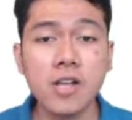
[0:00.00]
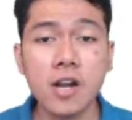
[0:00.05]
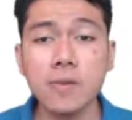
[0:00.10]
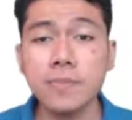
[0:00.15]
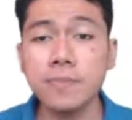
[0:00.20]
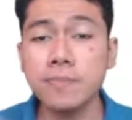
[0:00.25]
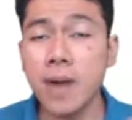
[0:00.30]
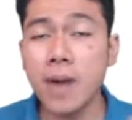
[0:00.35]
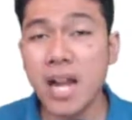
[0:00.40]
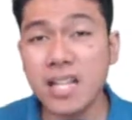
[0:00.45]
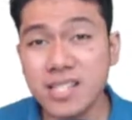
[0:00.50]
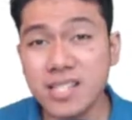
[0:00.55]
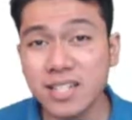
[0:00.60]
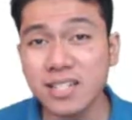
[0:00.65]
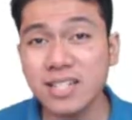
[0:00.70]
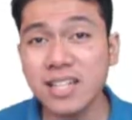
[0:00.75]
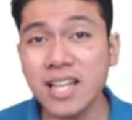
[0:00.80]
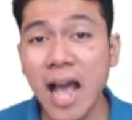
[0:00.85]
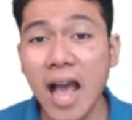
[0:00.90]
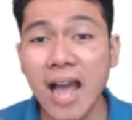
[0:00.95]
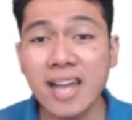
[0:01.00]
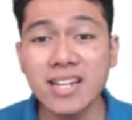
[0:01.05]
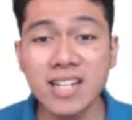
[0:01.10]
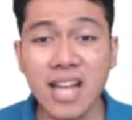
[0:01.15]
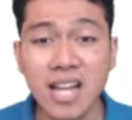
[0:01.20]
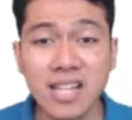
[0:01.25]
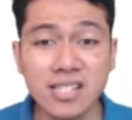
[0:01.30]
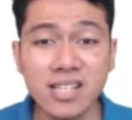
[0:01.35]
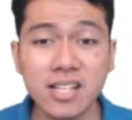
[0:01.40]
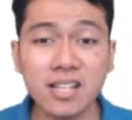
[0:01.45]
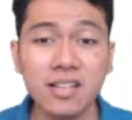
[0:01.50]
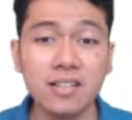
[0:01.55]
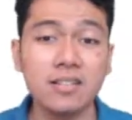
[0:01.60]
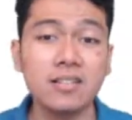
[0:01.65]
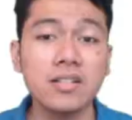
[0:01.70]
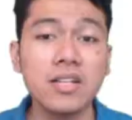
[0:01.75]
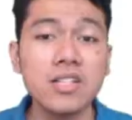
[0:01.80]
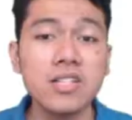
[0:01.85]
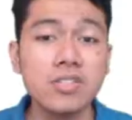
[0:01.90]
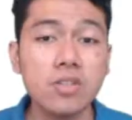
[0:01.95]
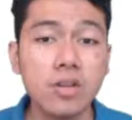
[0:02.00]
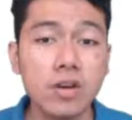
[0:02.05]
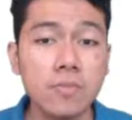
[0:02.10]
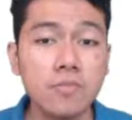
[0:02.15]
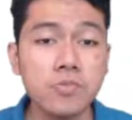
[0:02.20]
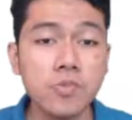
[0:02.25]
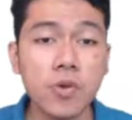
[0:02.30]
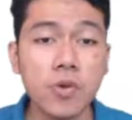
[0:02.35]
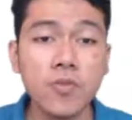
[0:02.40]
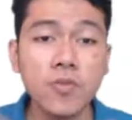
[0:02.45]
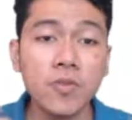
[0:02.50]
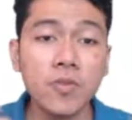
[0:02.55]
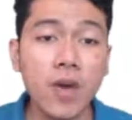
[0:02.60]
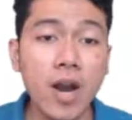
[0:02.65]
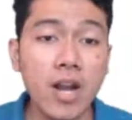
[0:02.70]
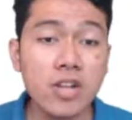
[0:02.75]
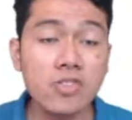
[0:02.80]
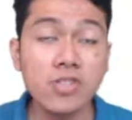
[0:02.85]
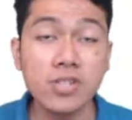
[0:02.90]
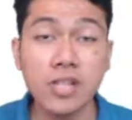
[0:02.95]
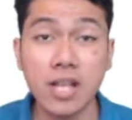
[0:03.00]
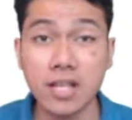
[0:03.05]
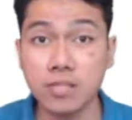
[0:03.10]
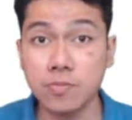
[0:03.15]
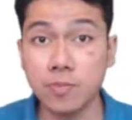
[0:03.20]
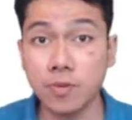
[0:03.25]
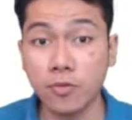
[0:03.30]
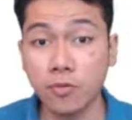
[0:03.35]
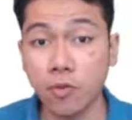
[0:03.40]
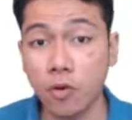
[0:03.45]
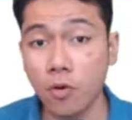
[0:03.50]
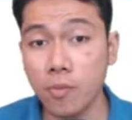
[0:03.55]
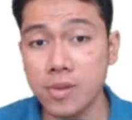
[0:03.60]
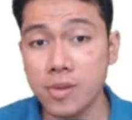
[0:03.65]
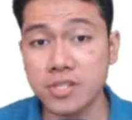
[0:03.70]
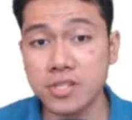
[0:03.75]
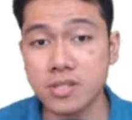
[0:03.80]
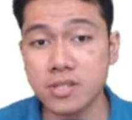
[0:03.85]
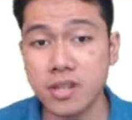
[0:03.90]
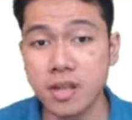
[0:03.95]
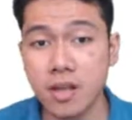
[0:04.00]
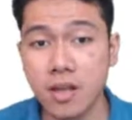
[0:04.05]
are practically identical in terms of crash test performance.